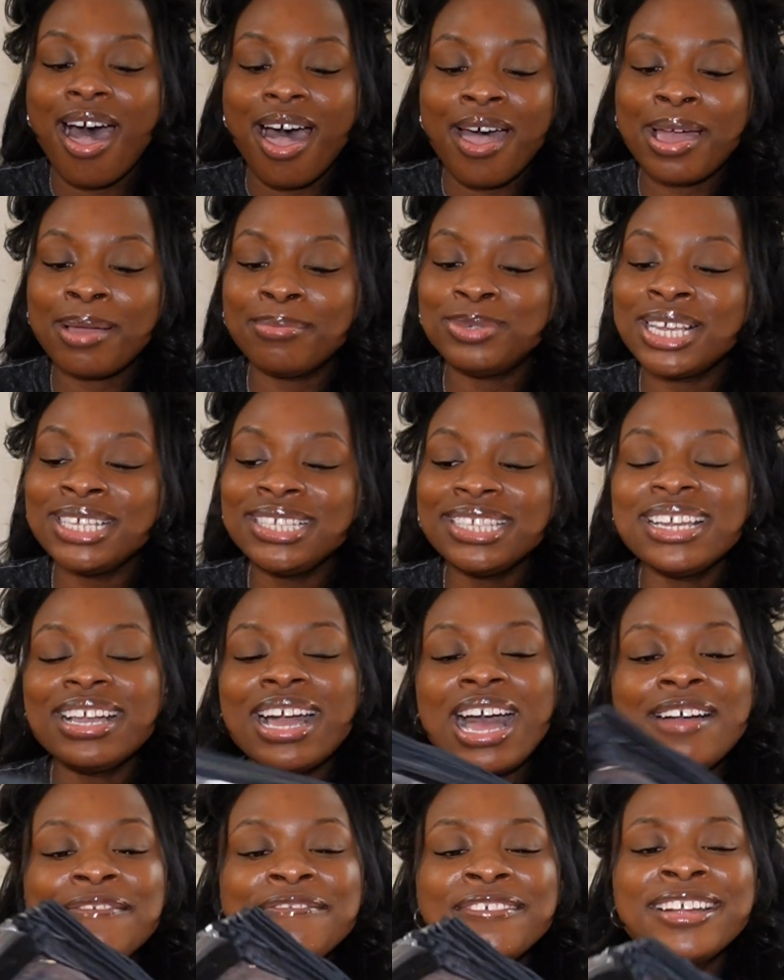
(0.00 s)
um just to
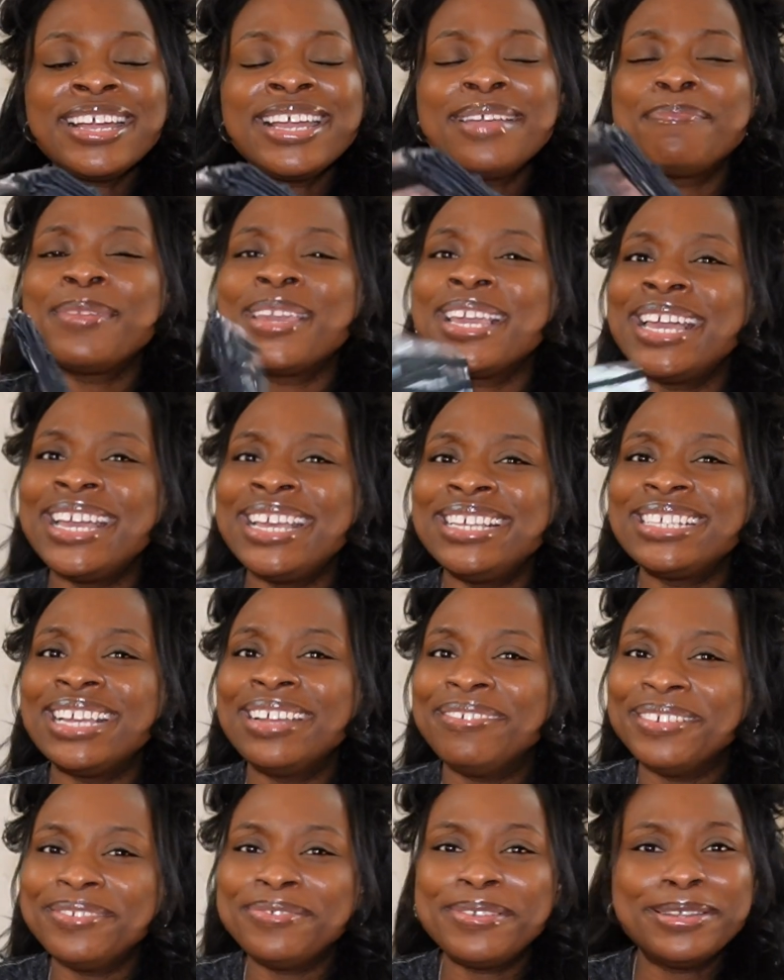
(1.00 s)
cover it, because
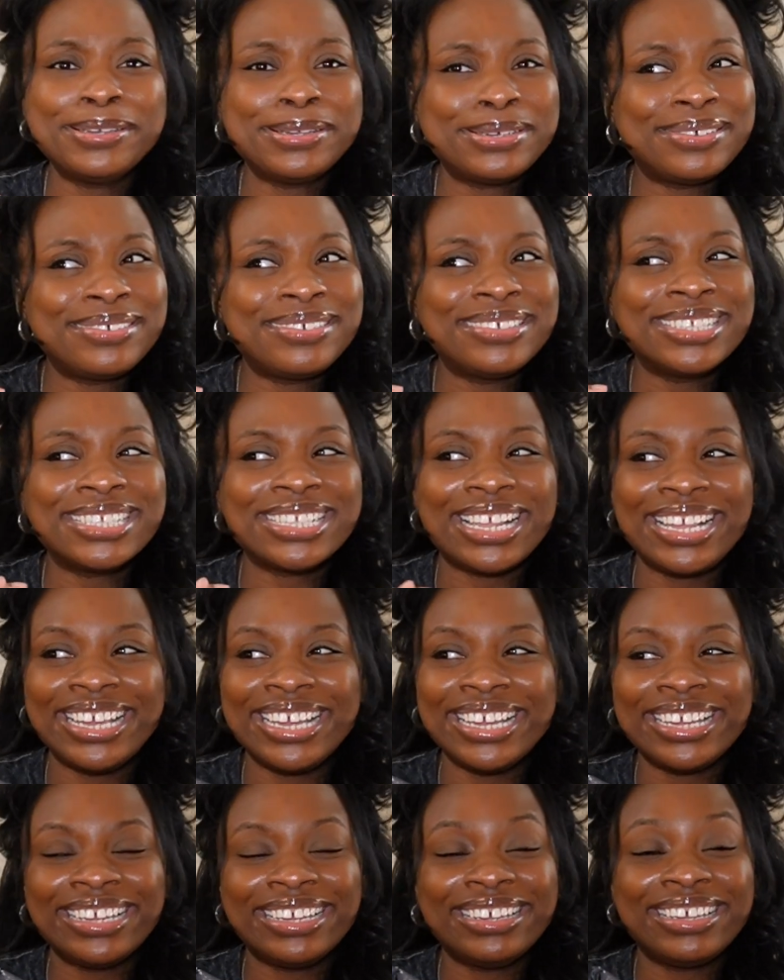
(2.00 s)
everyone knows
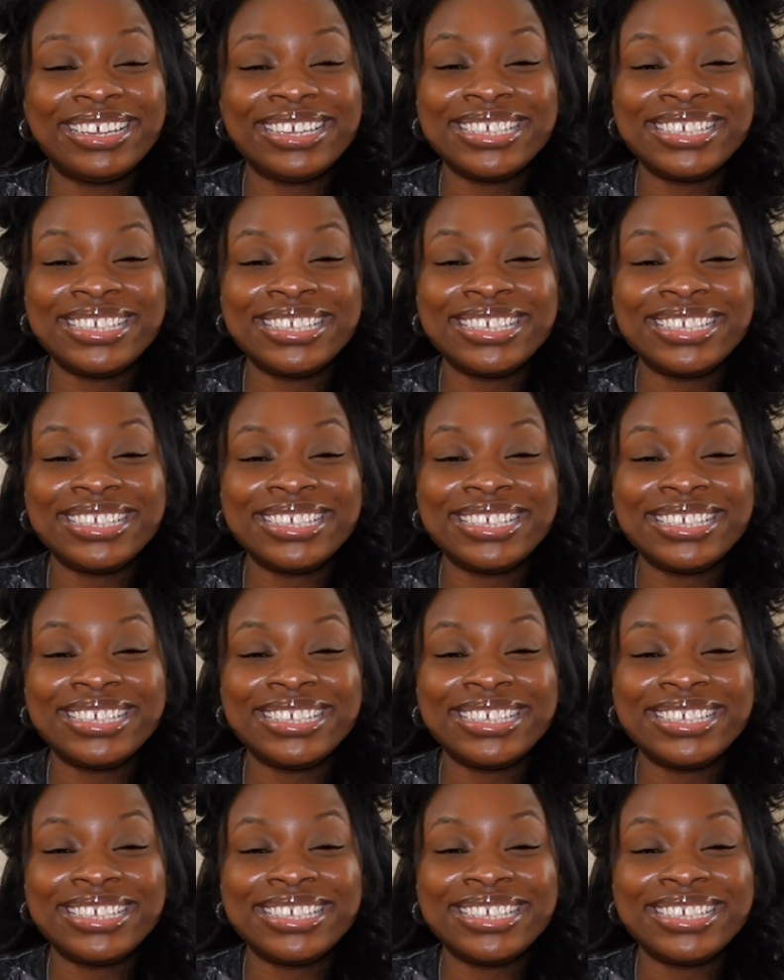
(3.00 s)
like